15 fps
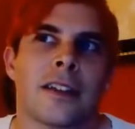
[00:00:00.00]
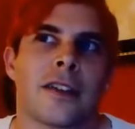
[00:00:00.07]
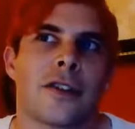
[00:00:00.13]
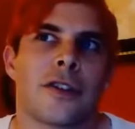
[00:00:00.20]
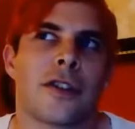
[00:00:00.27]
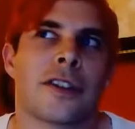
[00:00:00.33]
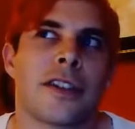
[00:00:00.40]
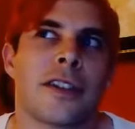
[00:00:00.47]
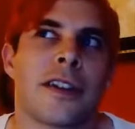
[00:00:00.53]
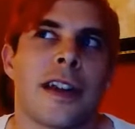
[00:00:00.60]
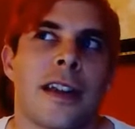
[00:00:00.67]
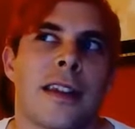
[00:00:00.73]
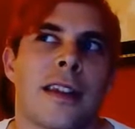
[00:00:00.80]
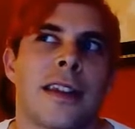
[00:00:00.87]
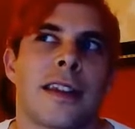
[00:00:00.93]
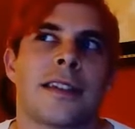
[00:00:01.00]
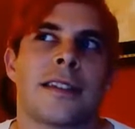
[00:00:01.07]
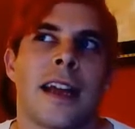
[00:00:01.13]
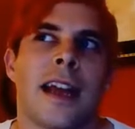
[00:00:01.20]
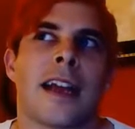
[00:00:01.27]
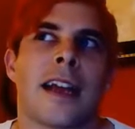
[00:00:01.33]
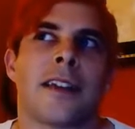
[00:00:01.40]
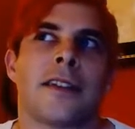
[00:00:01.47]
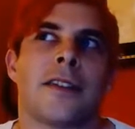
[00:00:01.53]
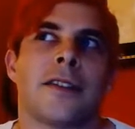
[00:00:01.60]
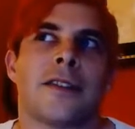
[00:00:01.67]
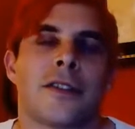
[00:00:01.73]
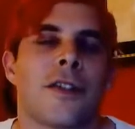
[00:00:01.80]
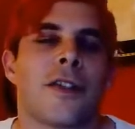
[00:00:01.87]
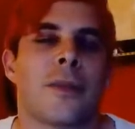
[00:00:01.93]
Christian, I think his dad
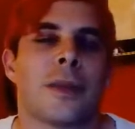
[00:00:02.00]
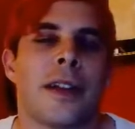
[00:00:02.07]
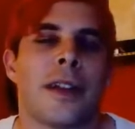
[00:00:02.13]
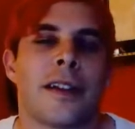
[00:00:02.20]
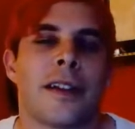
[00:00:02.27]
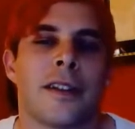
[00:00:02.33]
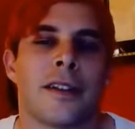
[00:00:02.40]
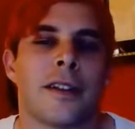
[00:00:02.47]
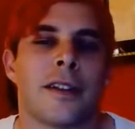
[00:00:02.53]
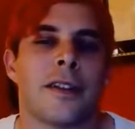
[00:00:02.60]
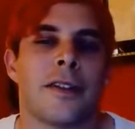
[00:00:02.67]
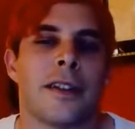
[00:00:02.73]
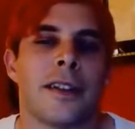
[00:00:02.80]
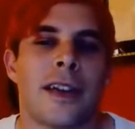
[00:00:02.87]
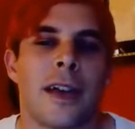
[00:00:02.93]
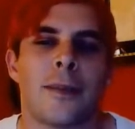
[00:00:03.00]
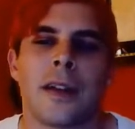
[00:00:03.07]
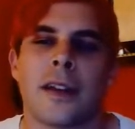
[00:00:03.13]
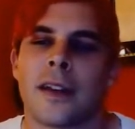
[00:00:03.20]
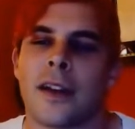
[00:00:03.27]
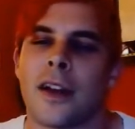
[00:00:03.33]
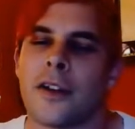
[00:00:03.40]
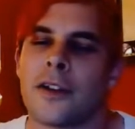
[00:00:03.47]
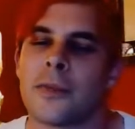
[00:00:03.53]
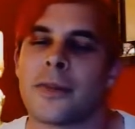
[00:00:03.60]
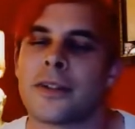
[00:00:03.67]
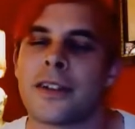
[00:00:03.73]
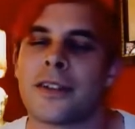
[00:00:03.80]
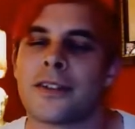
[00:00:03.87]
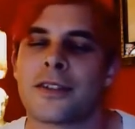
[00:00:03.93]
showed him a lot of the theory. I'm not
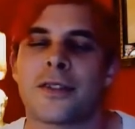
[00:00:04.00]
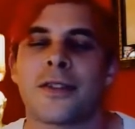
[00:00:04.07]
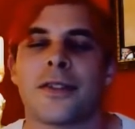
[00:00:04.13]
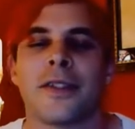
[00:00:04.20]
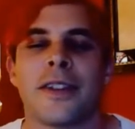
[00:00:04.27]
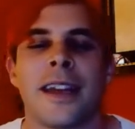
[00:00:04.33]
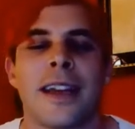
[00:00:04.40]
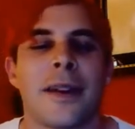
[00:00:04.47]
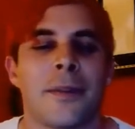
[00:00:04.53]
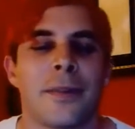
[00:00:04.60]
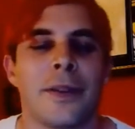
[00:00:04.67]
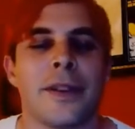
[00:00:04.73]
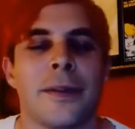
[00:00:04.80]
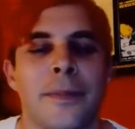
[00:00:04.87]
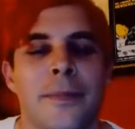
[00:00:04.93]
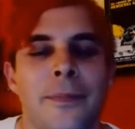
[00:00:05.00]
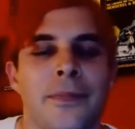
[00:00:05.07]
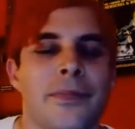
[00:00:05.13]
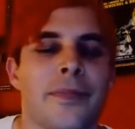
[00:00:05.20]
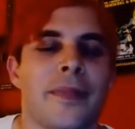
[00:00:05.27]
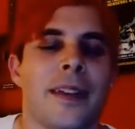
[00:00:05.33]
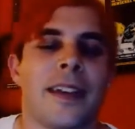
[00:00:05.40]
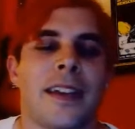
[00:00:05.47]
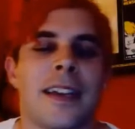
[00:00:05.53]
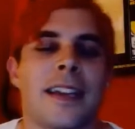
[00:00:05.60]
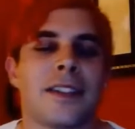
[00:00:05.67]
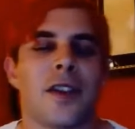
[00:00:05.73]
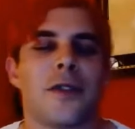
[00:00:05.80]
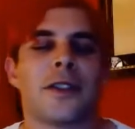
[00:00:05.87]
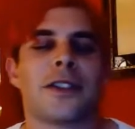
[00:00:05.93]
100% sure on that, but
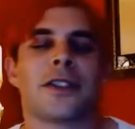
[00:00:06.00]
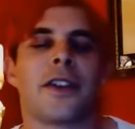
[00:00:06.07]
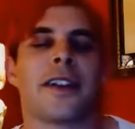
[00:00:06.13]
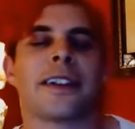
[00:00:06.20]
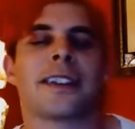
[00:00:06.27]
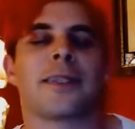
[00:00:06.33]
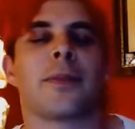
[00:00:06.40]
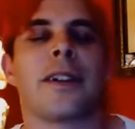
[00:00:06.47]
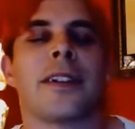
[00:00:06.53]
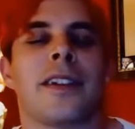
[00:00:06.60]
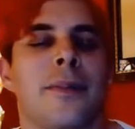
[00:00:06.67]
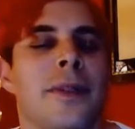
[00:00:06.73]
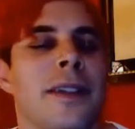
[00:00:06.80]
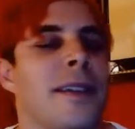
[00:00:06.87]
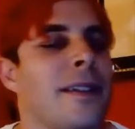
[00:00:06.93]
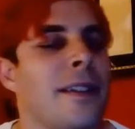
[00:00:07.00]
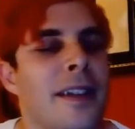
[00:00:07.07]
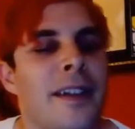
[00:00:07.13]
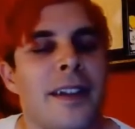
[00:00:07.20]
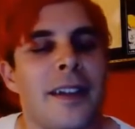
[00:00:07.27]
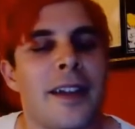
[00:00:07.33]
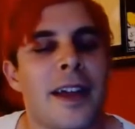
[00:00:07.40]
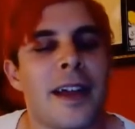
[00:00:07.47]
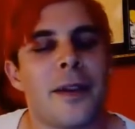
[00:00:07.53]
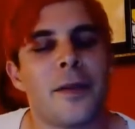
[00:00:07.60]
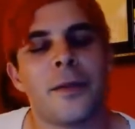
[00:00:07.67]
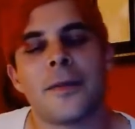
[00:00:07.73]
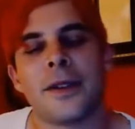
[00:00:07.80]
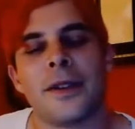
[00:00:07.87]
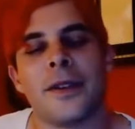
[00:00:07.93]
he's always trying to explain to me,
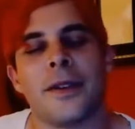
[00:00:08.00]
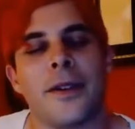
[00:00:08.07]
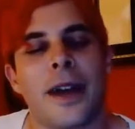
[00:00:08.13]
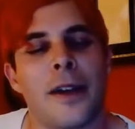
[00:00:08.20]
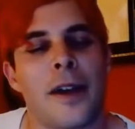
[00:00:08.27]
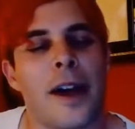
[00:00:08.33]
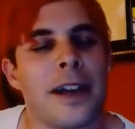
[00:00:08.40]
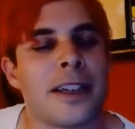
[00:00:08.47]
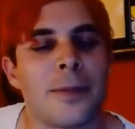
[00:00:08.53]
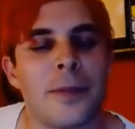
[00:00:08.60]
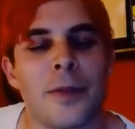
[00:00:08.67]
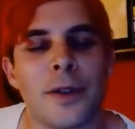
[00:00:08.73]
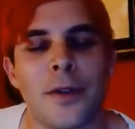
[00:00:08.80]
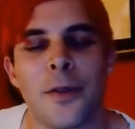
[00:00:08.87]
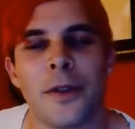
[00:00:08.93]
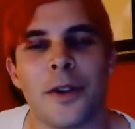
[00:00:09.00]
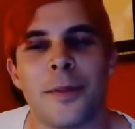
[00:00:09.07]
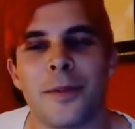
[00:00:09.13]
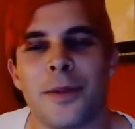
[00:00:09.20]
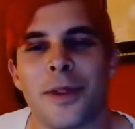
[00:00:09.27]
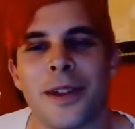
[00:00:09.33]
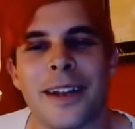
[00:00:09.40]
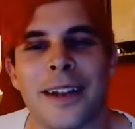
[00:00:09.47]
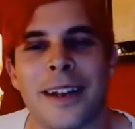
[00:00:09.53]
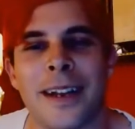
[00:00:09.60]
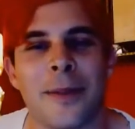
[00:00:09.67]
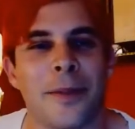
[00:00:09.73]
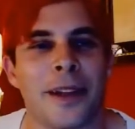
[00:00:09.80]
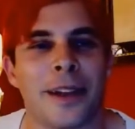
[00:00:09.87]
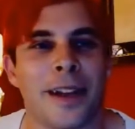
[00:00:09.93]
or ask me what chord I'm playing, and
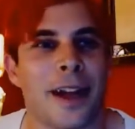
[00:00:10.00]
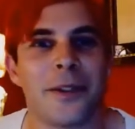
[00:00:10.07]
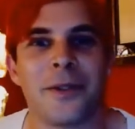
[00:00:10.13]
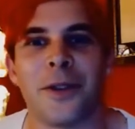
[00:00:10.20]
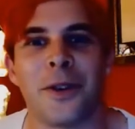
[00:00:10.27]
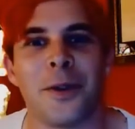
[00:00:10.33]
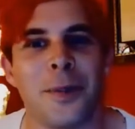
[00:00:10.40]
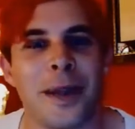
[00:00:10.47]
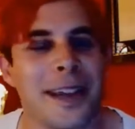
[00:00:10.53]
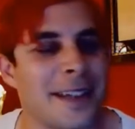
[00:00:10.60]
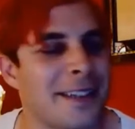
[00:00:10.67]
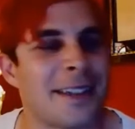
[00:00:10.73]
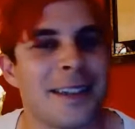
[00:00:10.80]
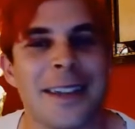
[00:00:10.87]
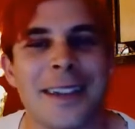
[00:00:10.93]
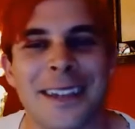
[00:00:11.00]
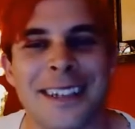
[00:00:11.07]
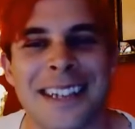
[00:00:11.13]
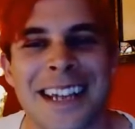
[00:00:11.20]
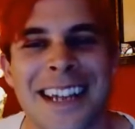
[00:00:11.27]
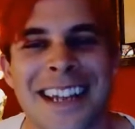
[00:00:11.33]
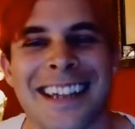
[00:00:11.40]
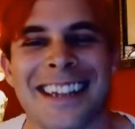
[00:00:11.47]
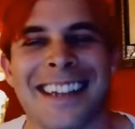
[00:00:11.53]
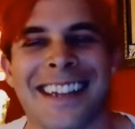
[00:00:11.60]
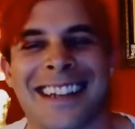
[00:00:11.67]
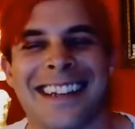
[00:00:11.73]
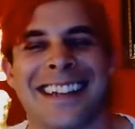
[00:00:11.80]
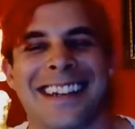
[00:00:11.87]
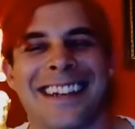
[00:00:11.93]
I'm like, I don't know, man, it's this.
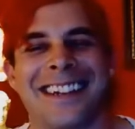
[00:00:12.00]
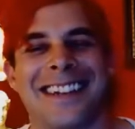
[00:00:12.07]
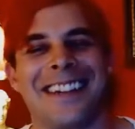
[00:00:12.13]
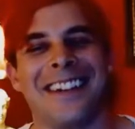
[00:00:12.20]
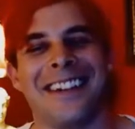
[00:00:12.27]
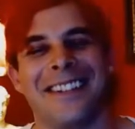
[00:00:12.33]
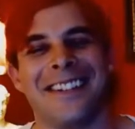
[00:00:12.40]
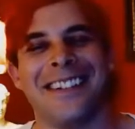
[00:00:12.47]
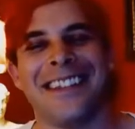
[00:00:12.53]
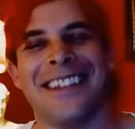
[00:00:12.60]
you know.